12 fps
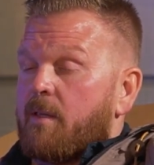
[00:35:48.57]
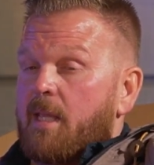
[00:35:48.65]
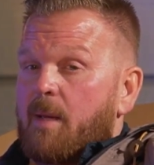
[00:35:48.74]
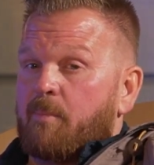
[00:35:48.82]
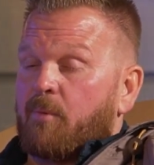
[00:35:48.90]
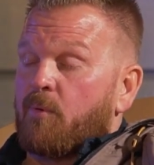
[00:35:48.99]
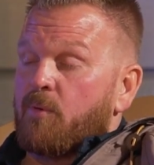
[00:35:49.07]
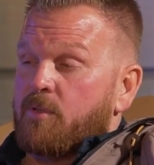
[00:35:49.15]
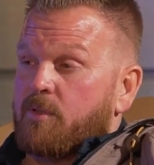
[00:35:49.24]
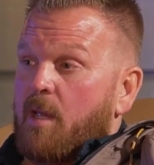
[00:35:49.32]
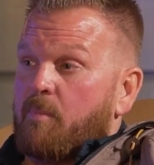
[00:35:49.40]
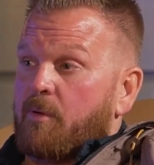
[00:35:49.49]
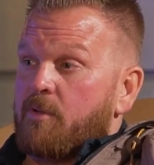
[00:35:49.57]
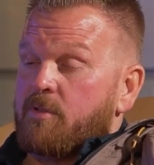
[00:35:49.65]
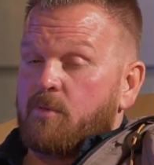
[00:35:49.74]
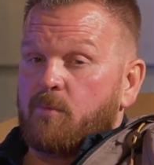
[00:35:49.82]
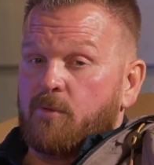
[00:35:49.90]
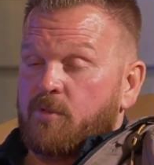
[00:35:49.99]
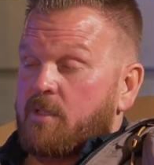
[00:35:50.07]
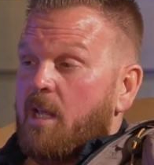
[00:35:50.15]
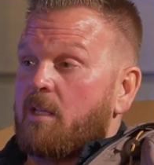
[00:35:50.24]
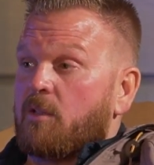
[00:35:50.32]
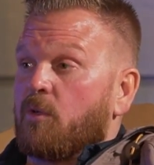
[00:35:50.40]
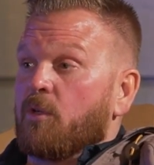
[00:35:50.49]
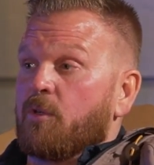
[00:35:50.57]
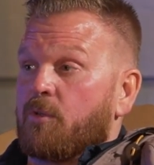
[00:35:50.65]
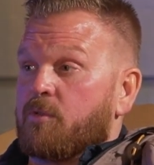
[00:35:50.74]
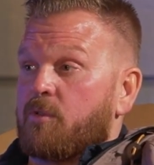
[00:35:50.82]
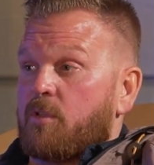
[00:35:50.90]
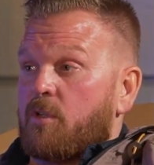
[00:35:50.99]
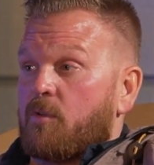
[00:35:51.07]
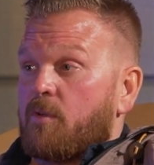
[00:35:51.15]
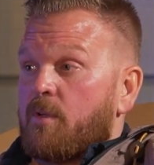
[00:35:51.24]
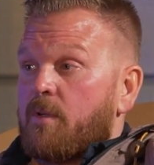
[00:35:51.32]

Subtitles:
That person will stay loyal to you.